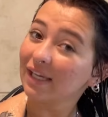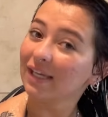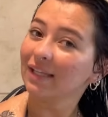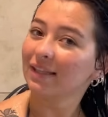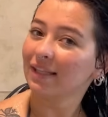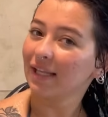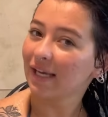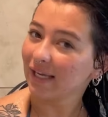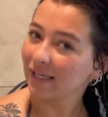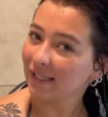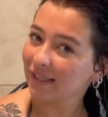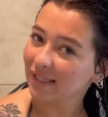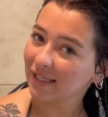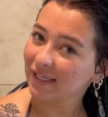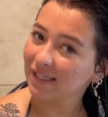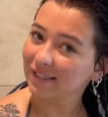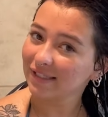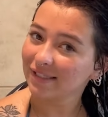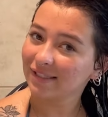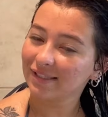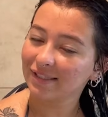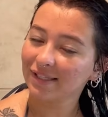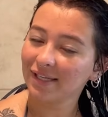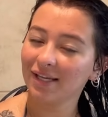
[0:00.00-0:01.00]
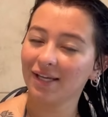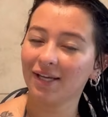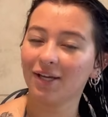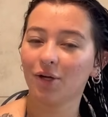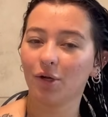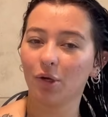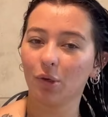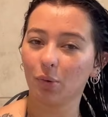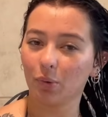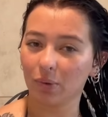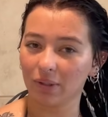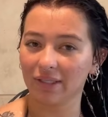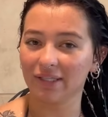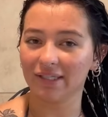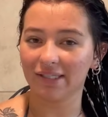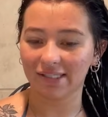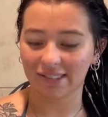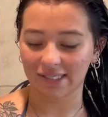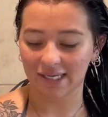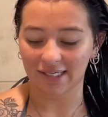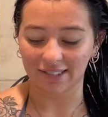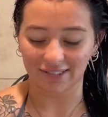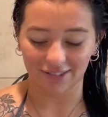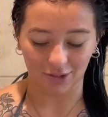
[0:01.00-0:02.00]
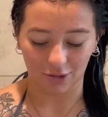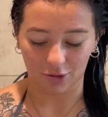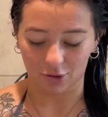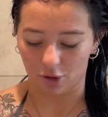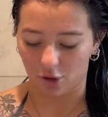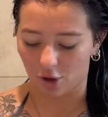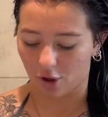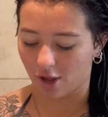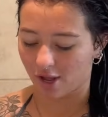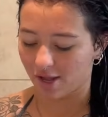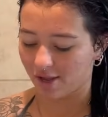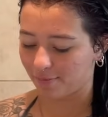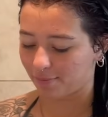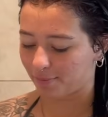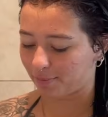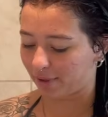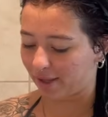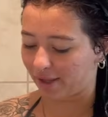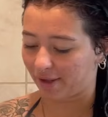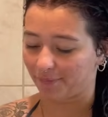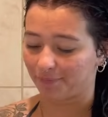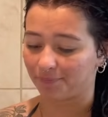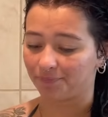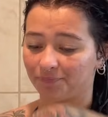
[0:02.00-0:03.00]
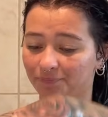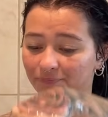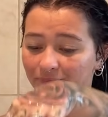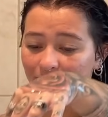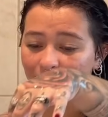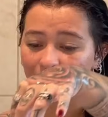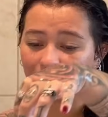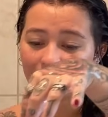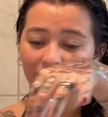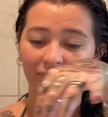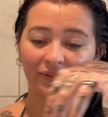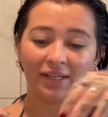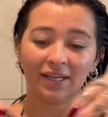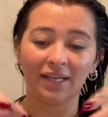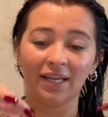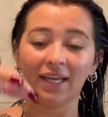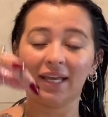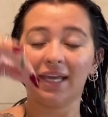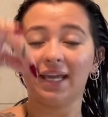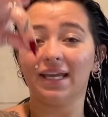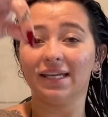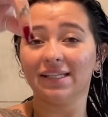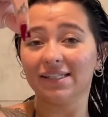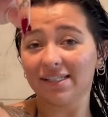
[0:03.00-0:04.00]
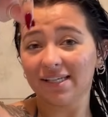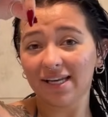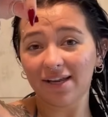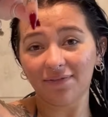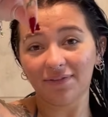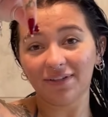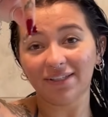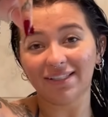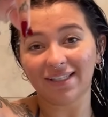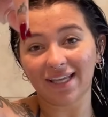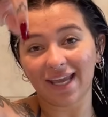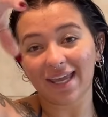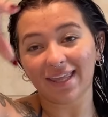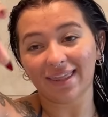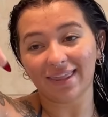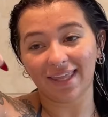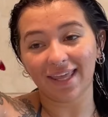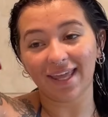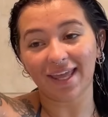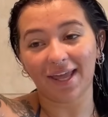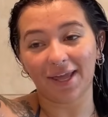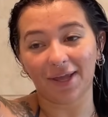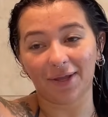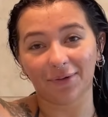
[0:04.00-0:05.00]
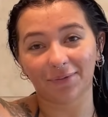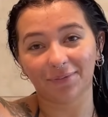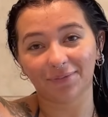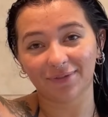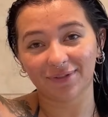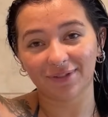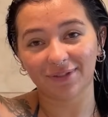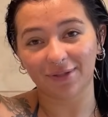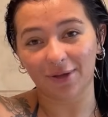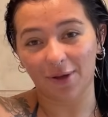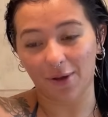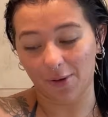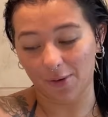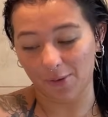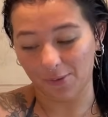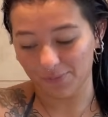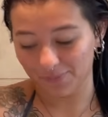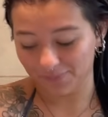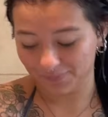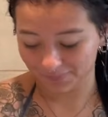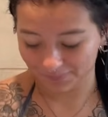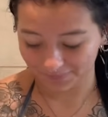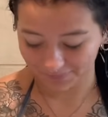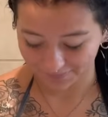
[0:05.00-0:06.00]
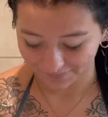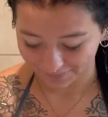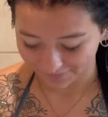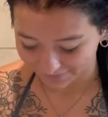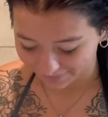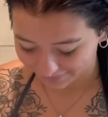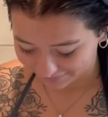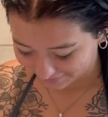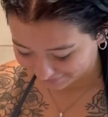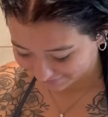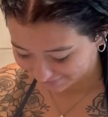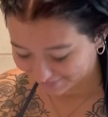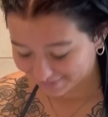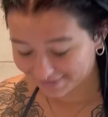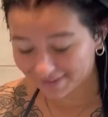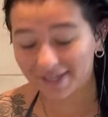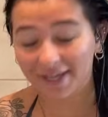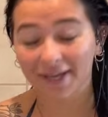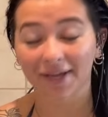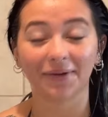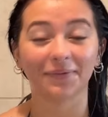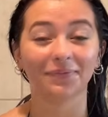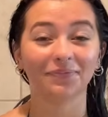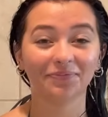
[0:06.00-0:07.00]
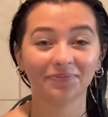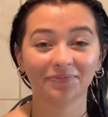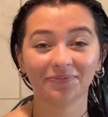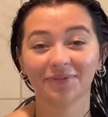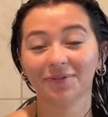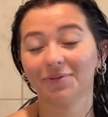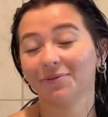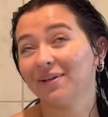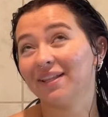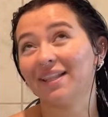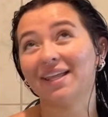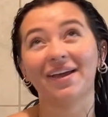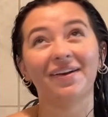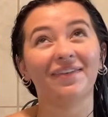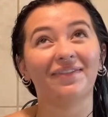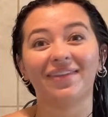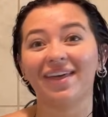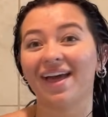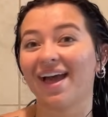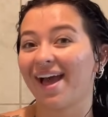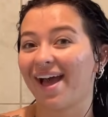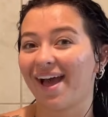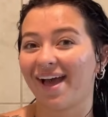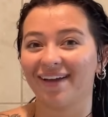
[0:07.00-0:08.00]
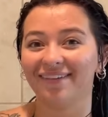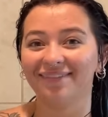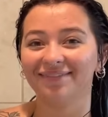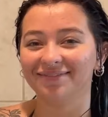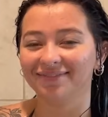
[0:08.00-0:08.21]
and like this really says a lot, but it's an everyday thing, so yeah, we love that.